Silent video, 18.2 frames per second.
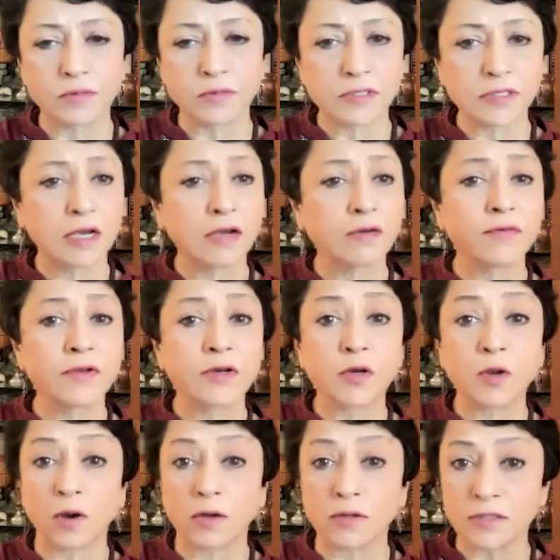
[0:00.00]
who deserve
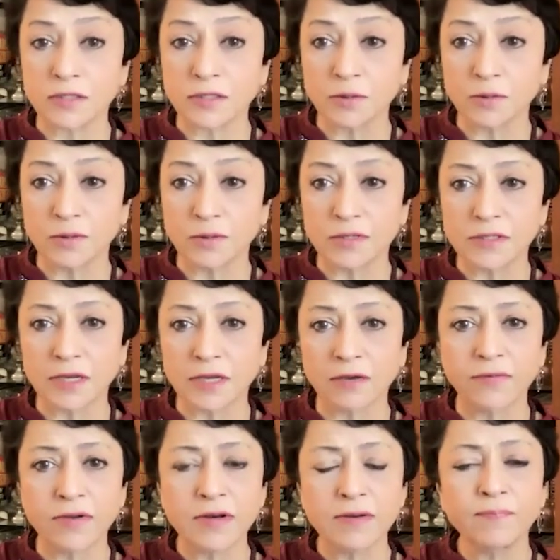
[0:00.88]
it, causes who
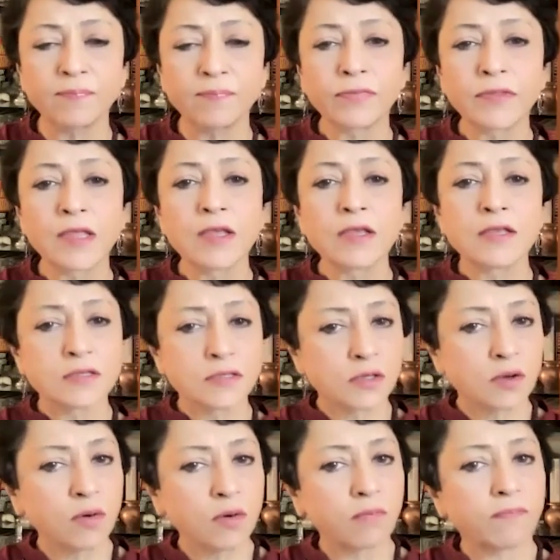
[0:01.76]
deserve it.
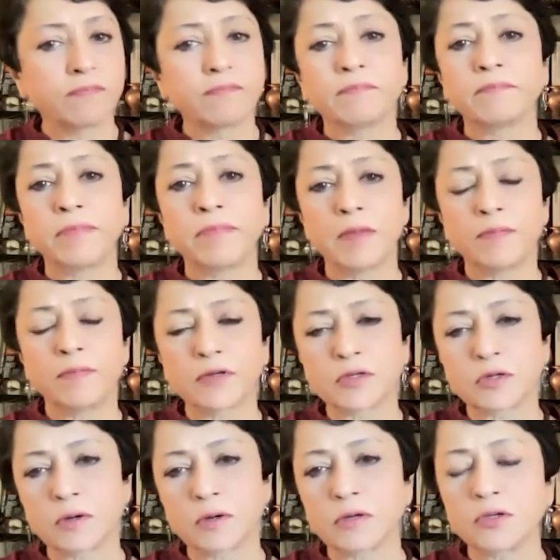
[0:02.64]
So people
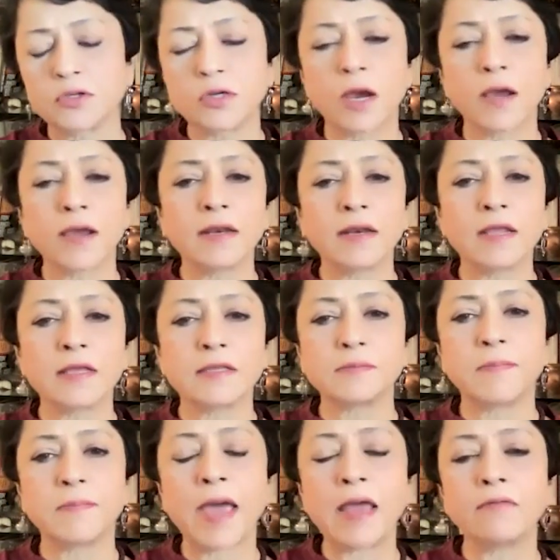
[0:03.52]
should join
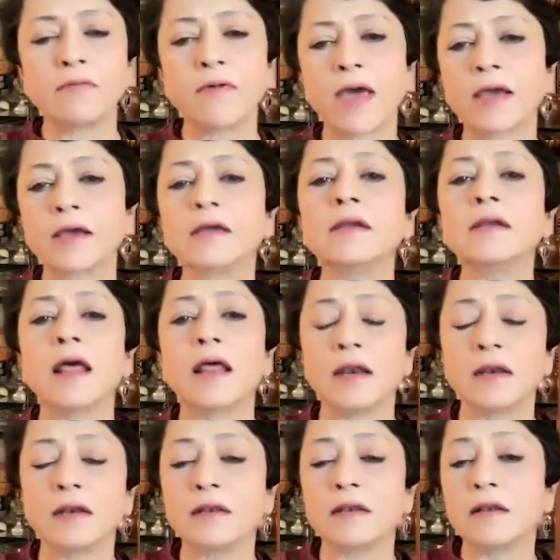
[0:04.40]
his bandwagon,
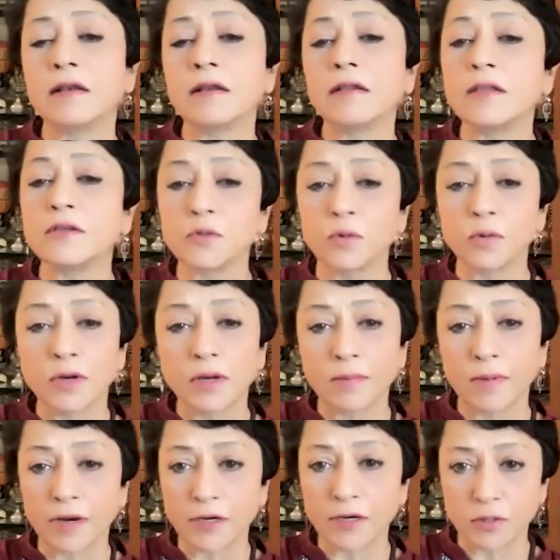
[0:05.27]
and there's only
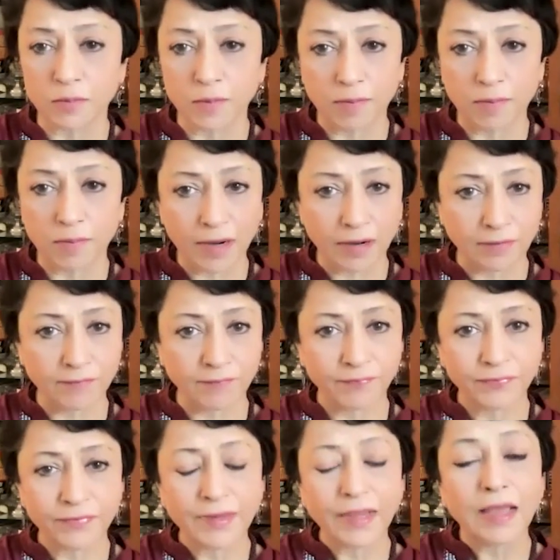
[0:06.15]
money to be made.
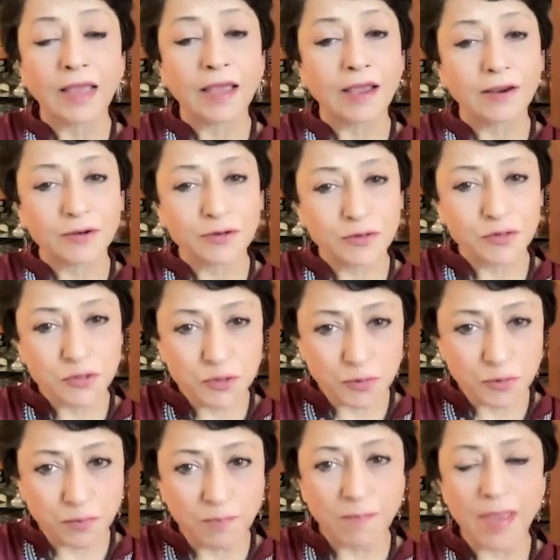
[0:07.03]

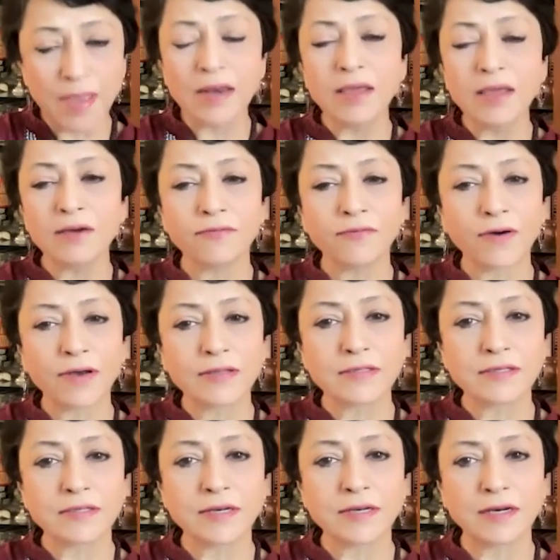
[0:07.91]
To many of
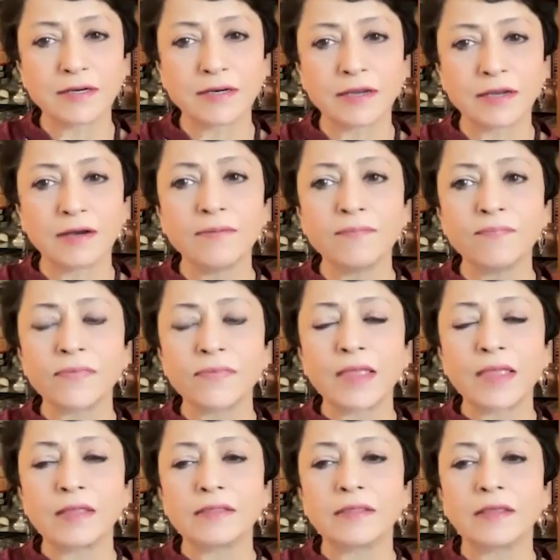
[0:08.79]
us in India,
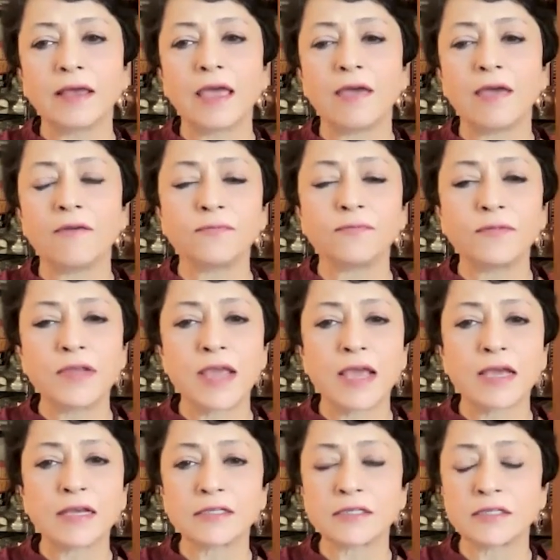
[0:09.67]
the
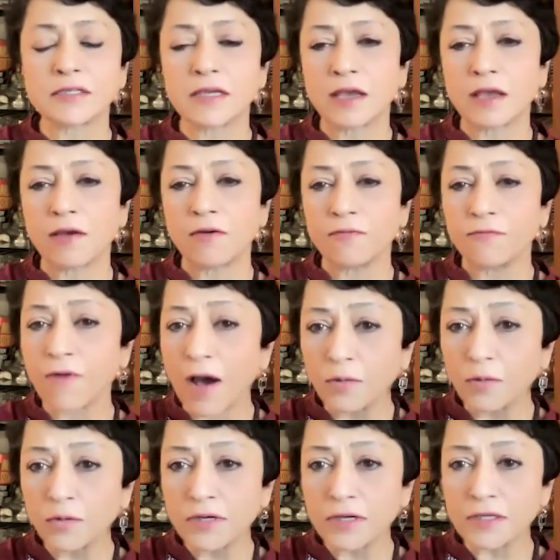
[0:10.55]
FTX
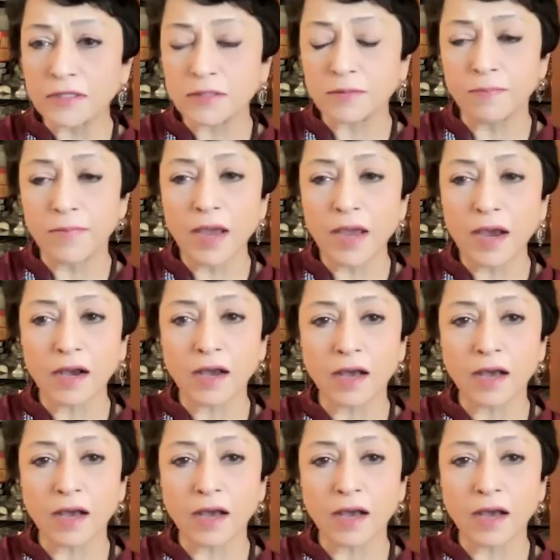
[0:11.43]
founder's mea